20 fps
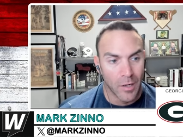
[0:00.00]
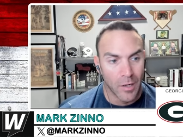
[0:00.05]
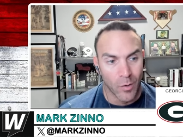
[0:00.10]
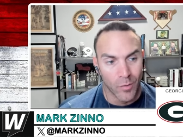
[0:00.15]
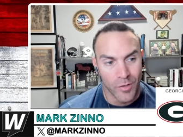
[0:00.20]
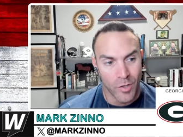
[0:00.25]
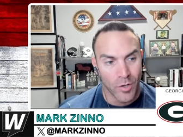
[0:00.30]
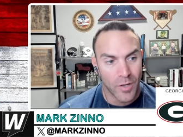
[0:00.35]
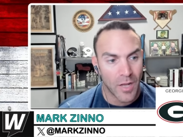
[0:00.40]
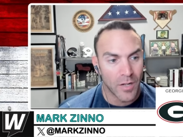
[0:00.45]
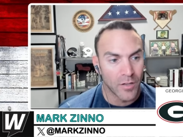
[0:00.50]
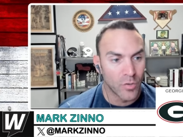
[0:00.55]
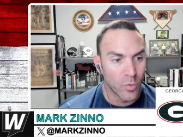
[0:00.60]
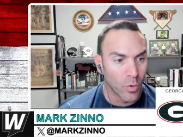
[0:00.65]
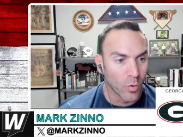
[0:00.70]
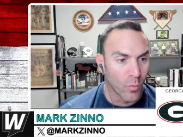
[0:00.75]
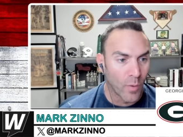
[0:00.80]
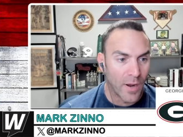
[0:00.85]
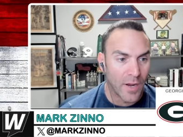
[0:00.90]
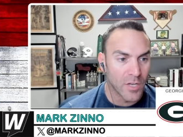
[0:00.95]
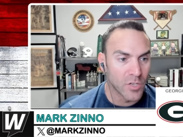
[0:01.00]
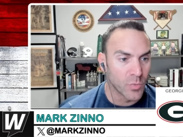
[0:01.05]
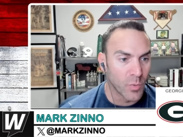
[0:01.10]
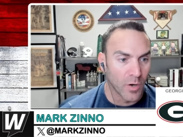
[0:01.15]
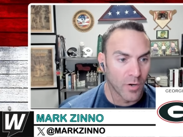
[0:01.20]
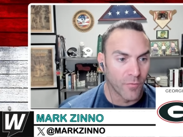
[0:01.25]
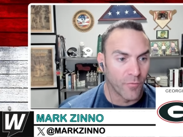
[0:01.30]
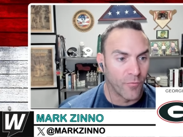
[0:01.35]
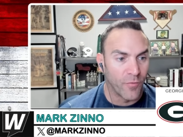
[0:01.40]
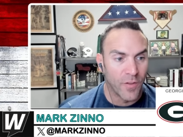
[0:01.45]
know, you get into a range where
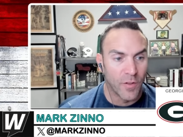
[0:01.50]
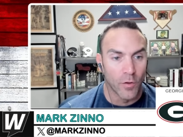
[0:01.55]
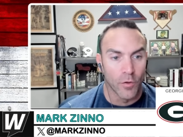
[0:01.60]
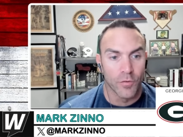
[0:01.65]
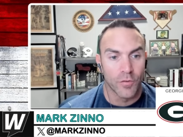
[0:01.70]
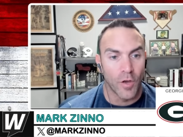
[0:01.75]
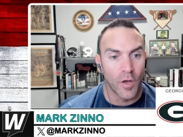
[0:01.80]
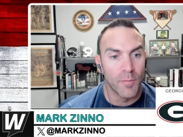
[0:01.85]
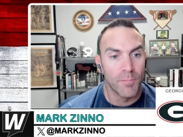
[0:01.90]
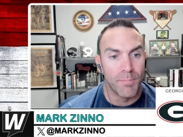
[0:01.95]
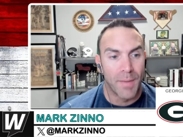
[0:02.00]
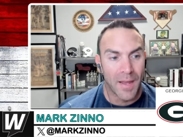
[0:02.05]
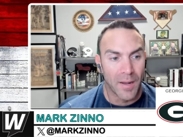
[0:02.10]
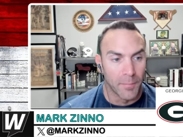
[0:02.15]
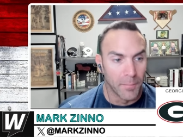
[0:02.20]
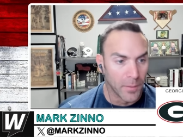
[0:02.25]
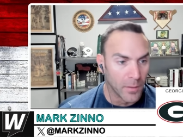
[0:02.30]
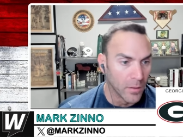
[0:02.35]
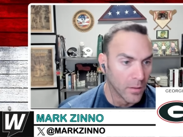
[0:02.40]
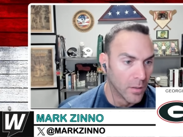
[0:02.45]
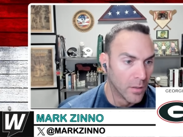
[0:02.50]
it feels unbettable.